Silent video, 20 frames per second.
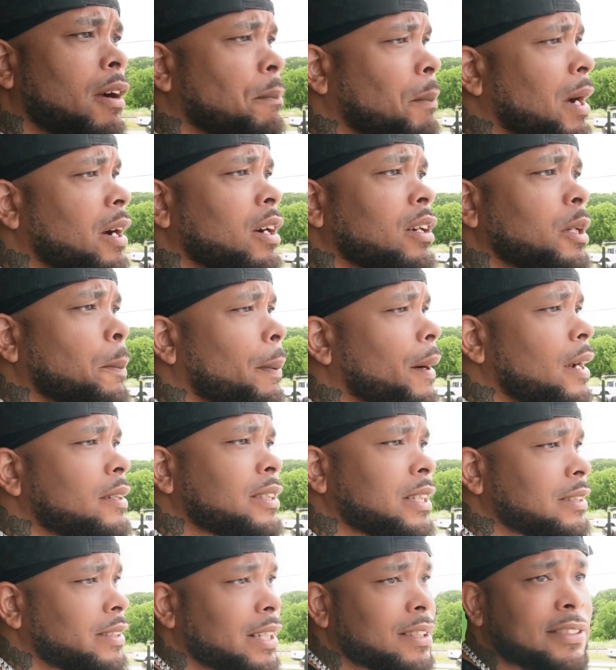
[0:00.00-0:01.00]
My early
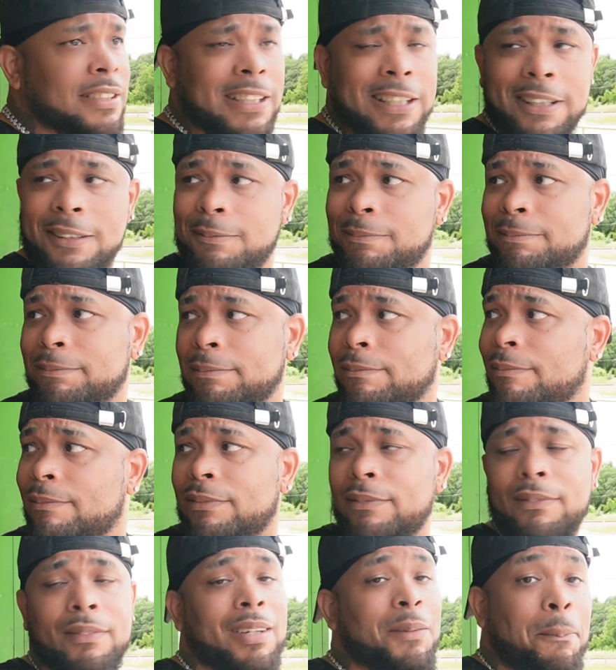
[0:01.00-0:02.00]
projects, like I said,
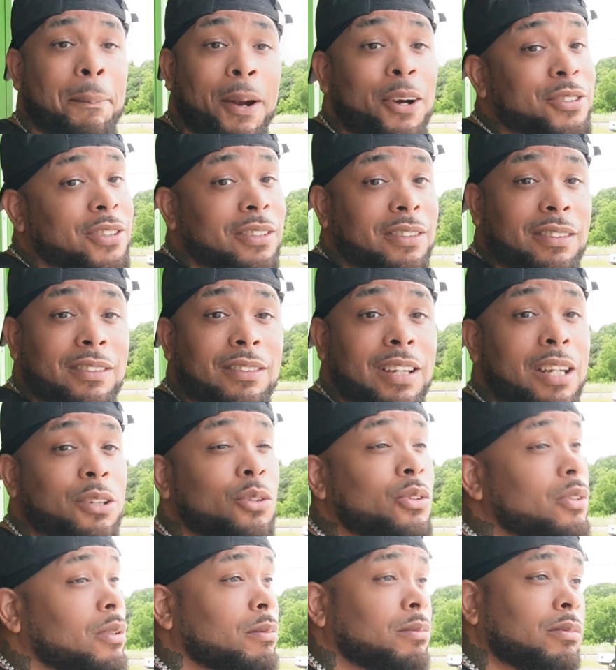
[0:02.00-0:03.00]
personally, I
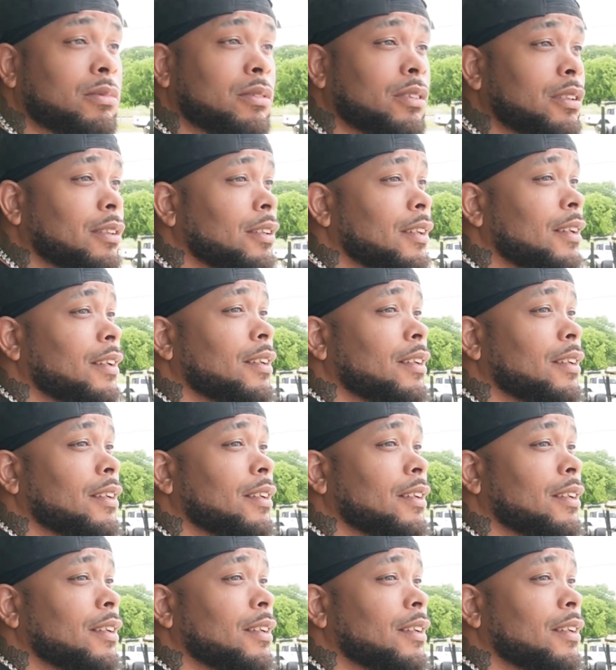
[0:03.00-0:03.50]
know him.